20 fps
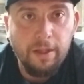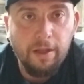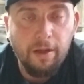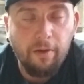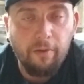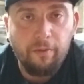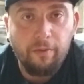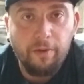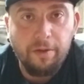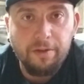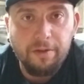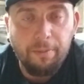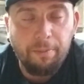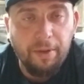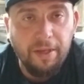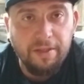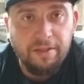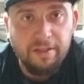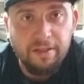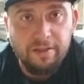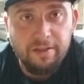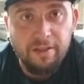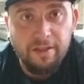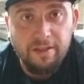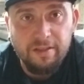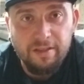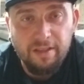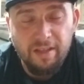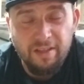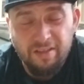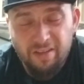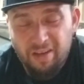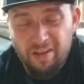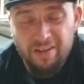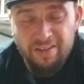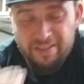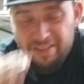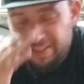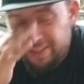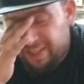of what the basics is. It's
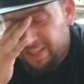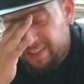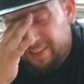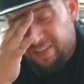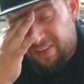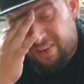honestly not that